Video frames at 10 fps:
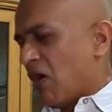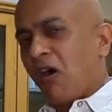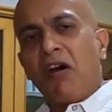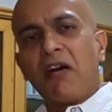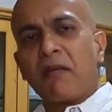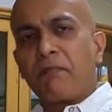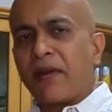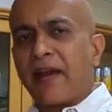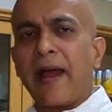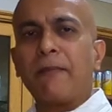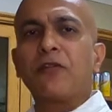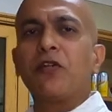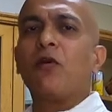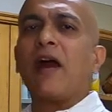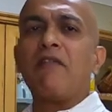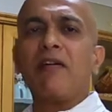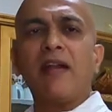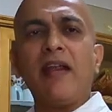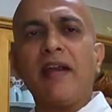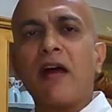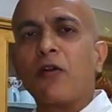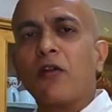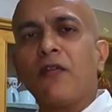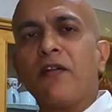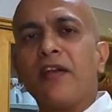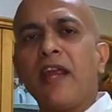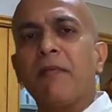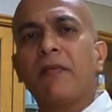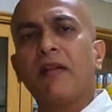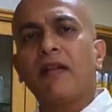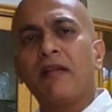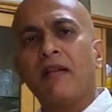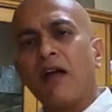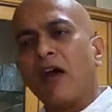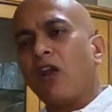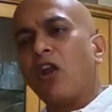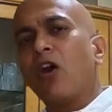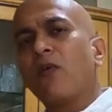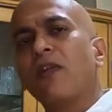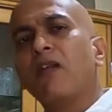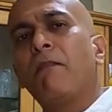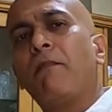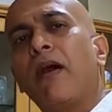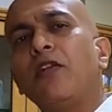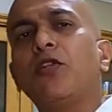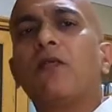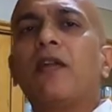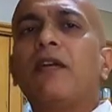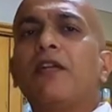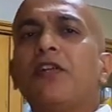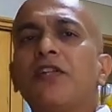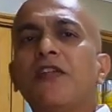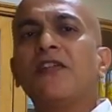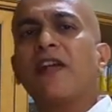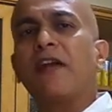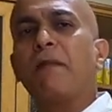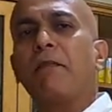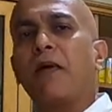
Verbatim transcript: or perhaps you have it laid out on the table along with a bunch of other dishes at a